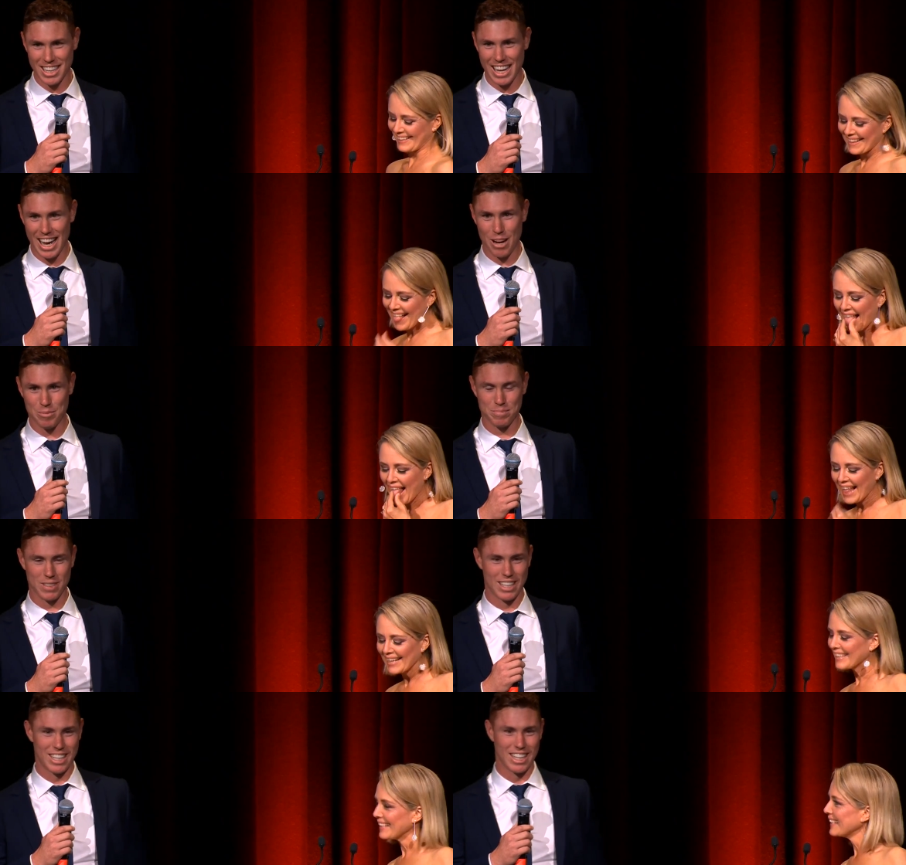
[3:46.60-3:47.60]
Speaker 1: Um,
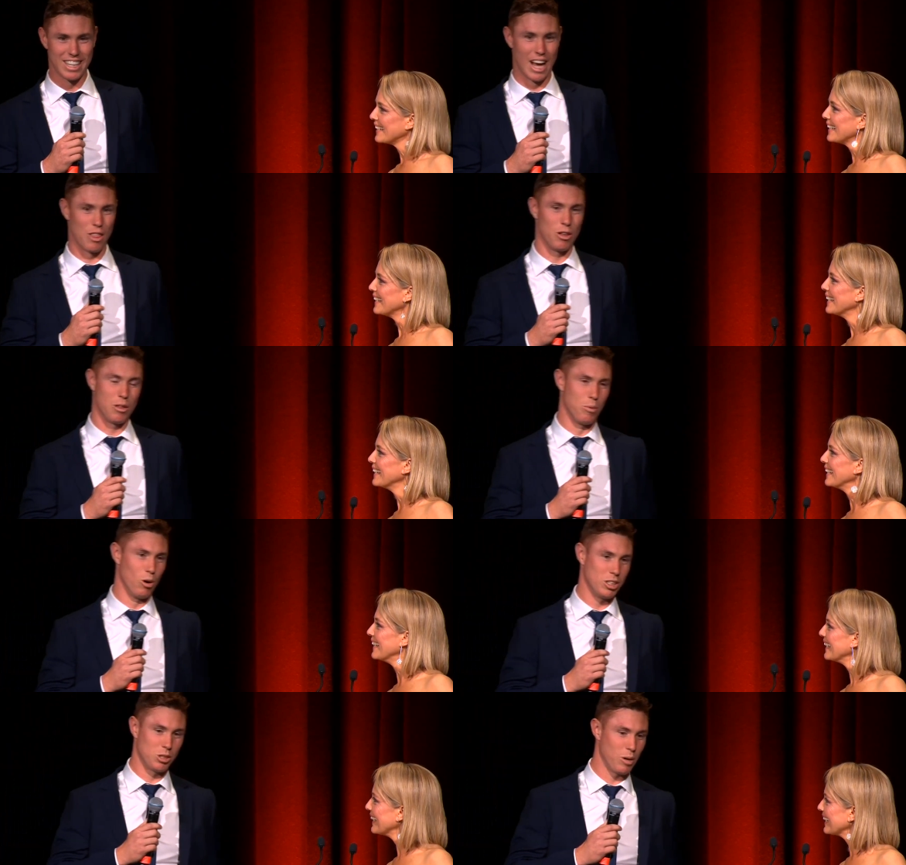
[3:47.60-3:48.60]
now, the, the,
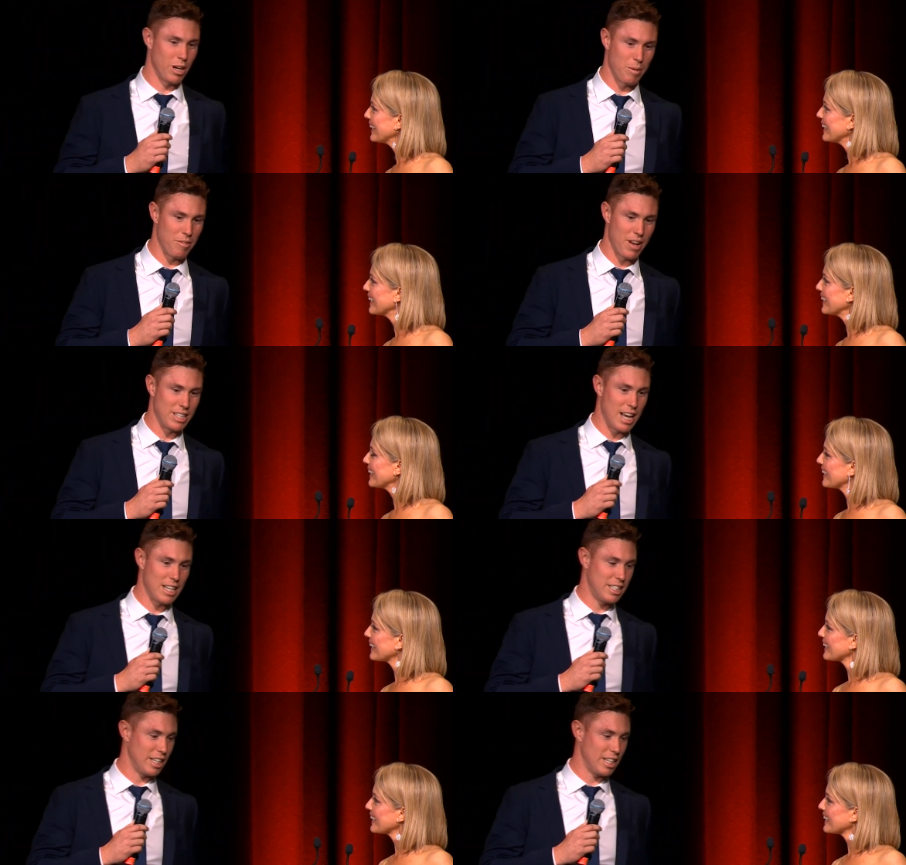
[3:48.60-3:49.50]
boys this week have been fantastic.